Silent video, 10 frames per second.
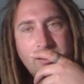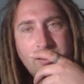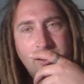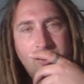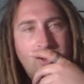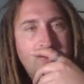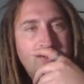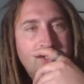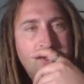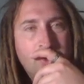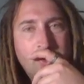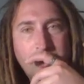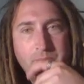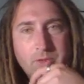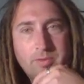along with the
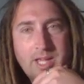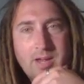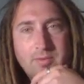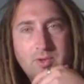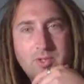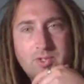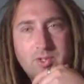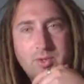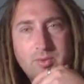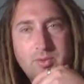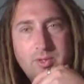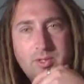200-week moving average. So